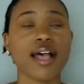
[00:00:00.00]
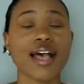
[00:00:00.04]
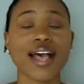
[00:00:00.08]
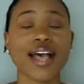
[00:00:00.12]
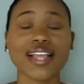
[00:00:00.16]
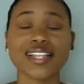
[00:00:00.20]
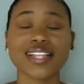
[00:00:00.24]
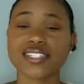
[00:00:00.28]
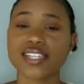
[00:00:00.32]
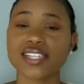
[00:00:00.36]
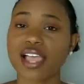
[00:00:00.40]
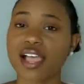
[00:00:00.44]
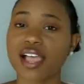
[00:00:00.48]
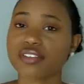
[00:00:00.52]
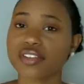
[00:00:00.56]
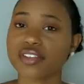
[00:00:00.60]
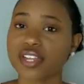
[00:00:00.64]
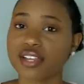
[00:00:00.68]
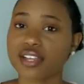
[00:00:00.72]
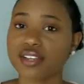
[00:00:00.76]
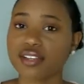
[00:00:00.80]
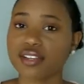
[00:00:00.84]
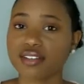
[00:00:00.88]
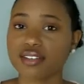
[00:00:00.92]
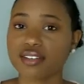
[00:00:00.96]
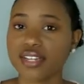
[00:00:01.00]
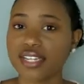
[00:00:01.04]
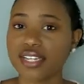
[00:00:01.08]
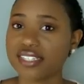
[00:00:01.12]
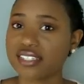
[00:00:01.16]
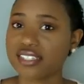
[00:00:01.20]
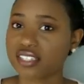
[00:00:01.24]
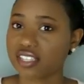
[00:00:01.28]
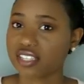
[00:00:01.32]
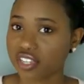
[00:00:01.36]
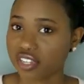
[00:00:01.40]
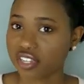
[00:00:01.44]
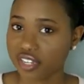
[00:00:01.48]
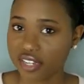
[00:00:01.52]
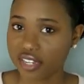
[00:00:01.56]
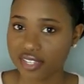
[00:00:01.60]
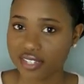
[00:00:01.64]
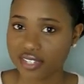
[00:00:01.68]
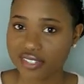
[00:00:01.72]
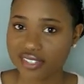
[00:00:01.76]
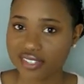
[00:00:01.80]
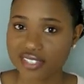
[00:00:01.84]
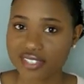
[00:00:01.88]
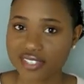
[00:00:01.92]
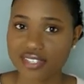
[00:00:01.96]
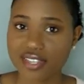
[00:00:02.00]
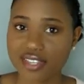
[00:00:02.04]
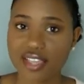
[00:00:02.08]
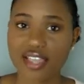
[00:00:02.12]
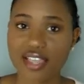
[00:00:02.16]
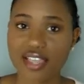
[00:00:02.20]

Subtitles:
I doubted His goodness,